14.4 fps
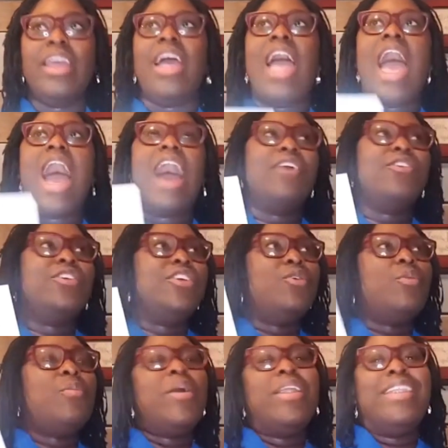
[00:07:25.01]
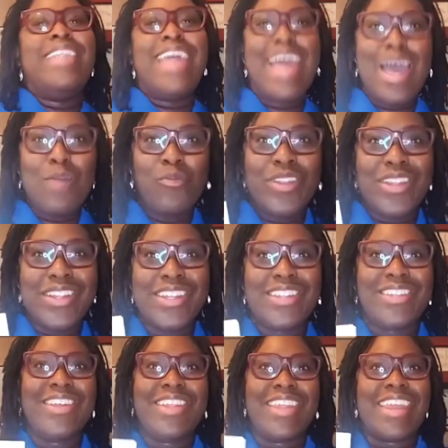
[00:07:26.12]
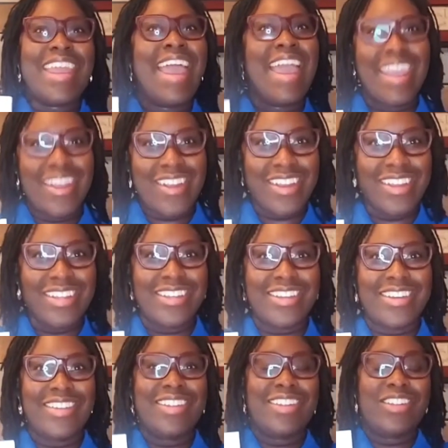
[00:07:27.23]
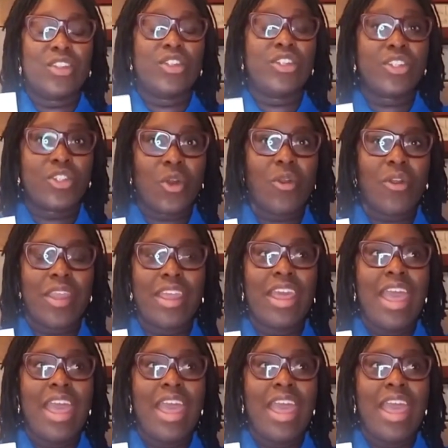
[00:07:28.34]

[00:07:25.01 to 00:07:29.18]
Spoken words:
How do you put an emphasis to the characters in the story